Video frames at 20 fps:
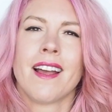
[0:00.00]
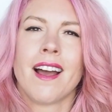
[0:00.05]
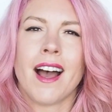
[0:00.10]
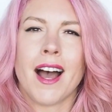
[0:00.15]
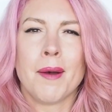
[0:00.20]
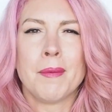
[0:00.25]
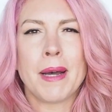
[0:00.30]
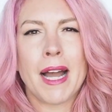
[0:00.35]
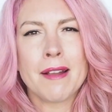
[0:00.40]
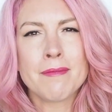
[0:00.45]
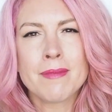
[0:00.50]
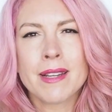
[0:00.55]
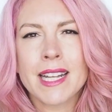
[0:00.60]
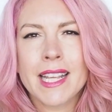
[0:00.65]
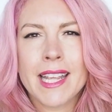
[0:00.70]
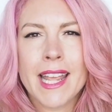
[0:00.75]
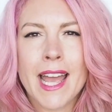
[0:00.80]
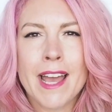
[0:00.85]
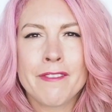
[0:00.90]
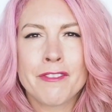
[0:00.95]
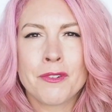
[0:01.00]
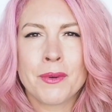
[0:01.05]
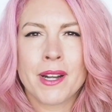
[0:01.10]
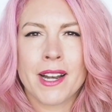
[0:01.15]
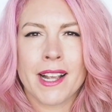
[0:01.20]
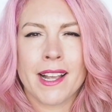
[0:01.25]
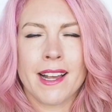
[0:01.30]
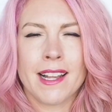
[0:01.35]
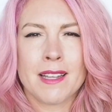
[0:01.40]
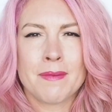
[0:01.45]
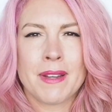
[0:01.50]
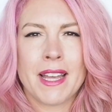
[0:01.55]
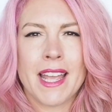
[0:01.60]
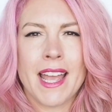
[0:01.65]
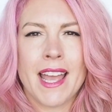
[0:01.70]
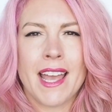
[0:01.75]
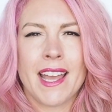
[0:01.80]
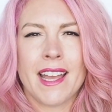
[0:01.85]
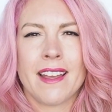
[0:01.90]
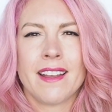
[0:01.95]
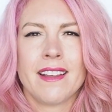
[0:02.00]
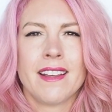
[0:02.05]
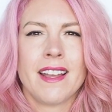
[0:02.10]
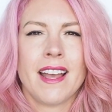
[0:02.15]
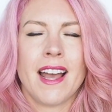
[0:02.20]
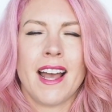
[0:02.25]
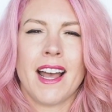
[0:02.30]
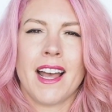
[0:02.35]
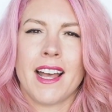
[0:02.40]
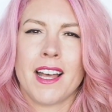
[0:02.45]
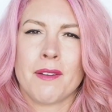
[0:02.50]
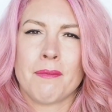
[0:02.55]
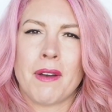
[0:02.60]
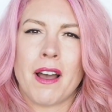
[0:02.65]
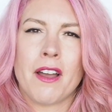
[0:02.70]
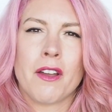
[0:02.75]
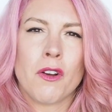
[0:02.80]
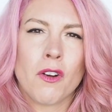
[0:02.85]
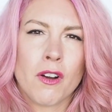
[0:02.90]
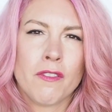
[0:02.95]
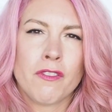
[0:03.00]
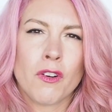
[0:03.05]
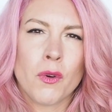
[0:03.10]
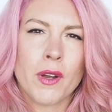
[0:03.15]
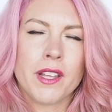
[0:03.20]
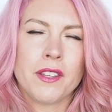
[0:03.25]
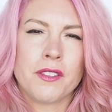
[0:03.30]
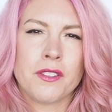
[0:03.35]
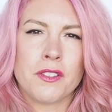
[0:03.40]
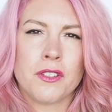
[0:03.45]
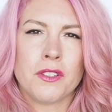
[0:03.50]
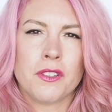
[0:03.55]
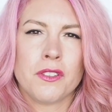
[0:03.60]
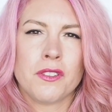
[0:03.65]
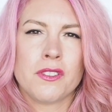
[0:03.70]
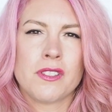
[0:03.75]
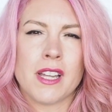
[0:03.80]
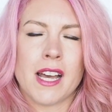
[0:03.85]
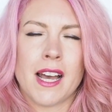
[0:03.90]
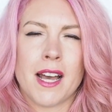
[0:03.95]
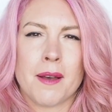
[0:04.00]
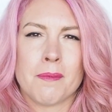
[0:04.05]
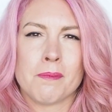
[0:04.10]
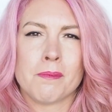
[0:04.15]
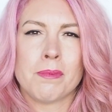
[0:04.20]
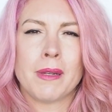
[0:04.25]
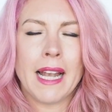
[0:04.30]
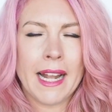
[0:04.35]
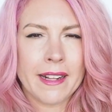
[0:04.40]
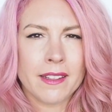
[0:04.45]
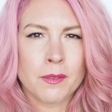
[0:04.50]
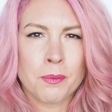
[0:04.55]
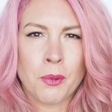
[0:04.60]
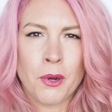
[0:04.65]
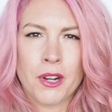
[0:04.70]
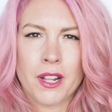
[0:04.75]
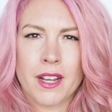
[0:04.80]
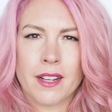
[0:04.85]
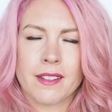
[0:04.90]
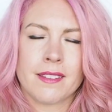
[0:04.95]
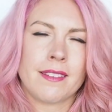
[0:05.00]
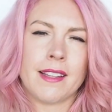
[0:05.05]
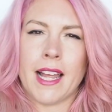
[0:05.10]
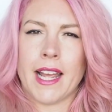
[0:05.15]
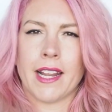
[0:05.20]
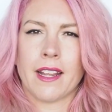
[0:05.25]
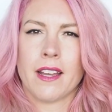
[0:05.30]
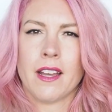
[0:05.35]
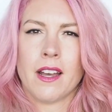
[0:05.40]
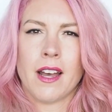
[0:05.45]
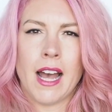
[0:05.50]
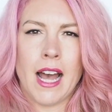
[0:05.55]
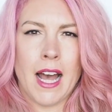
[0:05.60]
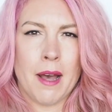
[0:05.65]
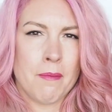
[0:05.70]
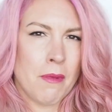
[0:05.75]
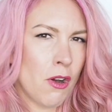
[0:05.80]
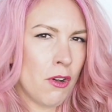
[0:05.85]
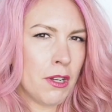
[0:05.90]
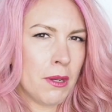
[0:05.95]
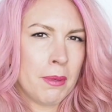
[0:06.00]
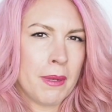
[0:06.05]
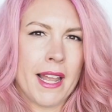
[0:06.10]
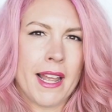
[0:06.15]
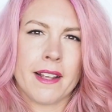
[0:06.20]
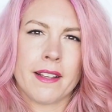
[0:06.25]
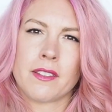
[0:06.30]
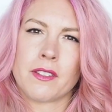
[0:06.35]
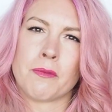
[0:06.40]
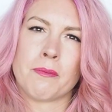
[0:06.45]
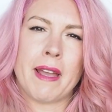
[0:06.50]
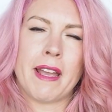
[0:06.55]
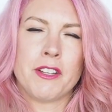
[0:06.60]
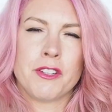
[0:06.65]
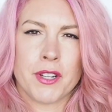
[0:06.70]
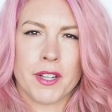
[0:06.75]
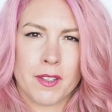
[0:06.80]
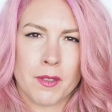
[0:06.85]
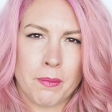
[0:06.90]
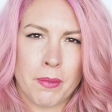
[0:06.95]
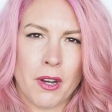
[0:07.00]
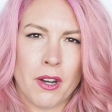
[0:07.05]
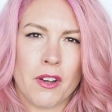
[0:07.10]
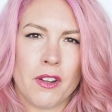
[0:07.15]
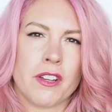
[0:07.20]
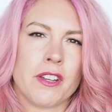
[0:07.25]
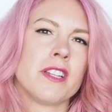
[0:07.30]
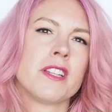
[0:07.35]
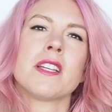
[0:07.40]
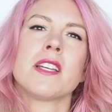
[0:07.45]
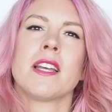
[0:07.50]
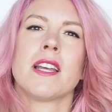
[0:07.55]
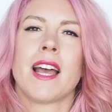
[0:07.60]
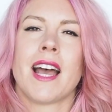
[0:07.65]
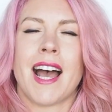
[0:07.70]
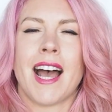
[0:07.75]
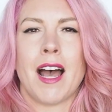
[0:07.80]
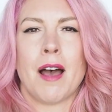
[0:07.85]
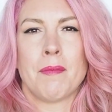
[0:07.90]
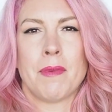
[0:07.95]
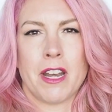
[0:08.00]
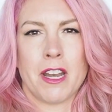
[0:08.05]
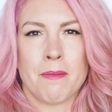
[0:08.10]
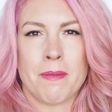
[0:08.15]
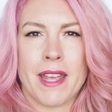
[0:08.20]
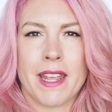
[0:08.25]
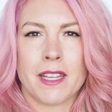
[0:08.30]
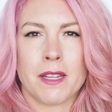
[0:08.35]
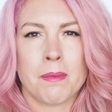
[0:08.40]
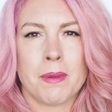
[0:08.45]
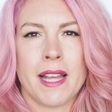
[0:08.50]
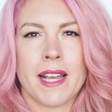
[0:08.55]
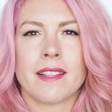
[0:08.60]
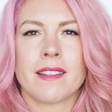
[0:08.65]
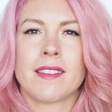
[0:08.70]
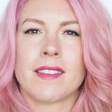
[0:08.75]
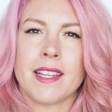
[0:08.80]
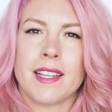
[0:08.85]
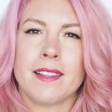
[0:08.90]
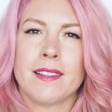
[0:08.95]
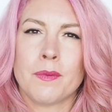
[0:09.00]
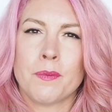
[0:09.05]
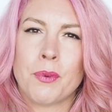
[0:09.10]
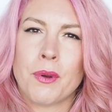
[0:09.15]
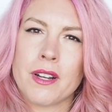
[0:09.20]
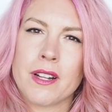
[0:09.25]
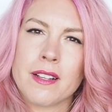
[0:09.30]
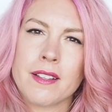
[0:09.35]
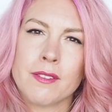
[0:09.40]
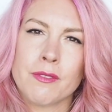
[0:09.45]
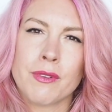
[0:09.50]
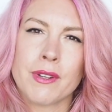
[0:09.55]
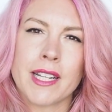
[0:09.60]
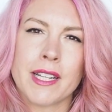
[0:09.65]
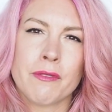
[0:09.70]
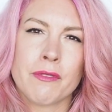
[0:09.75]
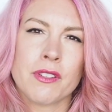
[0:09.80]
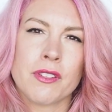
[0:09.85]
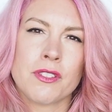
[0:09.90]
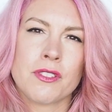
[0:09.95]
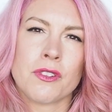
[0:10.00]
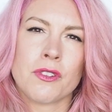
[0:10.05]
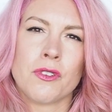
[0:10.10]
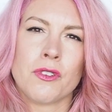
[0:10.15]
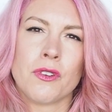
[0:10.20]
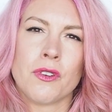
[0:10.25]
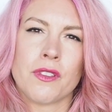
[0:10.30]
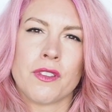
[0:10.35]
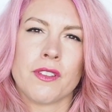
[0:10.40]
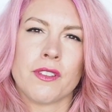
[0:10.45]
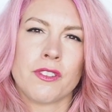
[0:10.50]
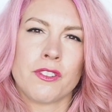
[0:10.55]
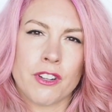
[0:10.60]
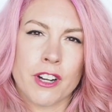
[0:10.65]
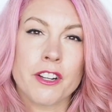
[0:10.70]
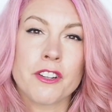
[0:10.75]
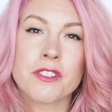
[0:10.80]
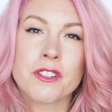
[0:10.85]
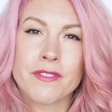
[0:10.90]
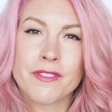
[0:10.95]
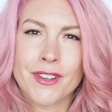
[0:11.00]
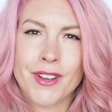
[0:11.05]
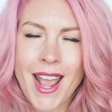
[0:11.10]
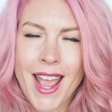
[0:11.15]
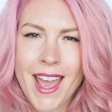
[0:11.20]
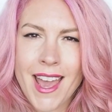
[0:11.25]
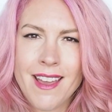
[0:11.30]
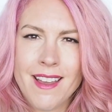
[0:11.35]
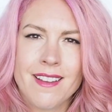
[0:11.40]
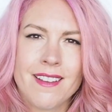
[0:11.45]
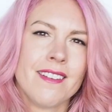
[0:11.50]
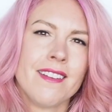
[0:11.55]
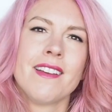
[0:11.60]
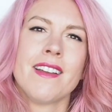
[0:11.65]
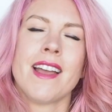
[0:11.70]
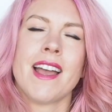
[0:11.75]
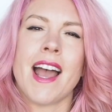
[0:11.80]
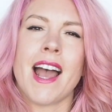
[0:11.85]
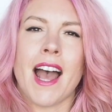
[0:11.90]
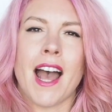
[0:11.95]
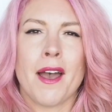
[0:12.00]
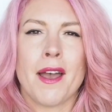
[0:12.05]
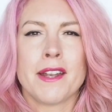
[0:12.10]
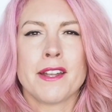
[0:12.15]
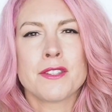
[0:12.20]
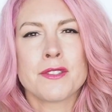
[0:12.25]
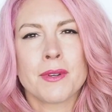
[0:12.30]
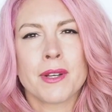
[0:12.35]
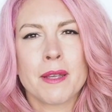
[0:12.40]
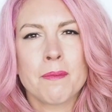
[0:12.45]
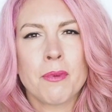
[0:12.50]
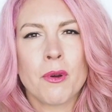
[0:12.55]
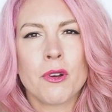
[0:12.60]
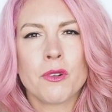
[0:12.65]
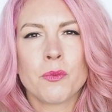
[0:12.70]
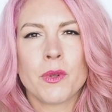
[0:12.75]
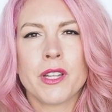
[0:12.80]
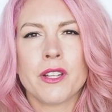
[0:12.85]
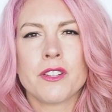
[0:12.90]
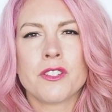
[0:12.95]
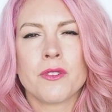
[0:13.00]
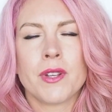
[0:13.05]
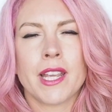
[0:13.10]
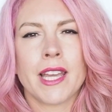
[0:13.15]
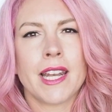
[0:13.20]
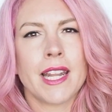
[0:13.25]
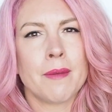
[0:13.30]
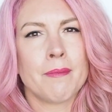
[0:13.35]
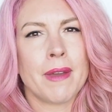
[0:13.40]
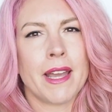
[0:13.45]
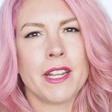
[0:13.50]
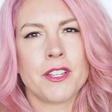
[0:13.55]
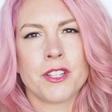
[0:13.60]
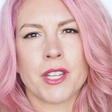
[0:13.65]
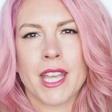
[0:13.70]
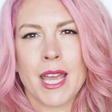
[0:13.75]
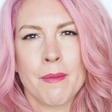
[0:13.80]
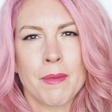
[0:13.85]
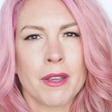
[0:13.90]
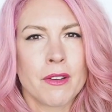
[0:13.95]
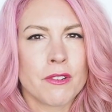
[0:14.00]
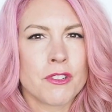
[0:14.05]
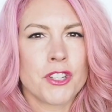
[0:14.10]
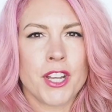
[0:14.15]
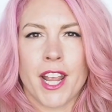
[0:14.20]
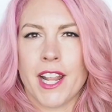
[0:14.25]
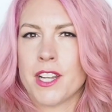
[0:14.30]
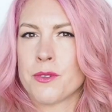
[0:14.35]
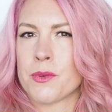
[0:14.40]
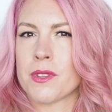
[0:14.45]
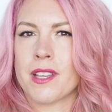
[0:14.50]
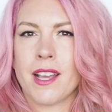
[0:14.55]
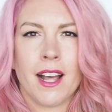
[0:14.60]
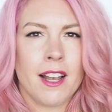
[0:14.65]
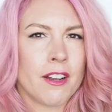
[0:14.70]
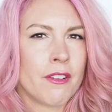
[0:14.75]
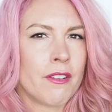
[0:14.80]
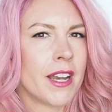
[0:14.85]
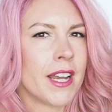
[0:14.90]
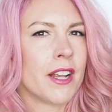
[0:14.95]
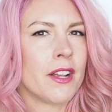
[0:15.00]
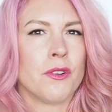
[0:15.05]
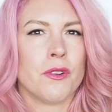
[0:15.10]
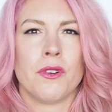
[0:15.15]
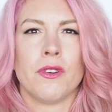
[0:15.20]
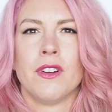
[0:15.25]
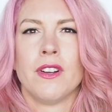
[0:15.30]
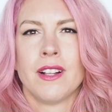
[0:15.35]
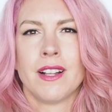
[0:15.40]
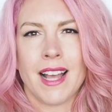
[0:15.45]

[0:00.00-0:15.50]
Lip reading: I'm really careful when I colour my hair. I've always used Plex products like Olaplex or Matrix Bond and Omegaplex. These products really restore the structure of your hair, and it's really important when you're doing any major chemical change with colouring or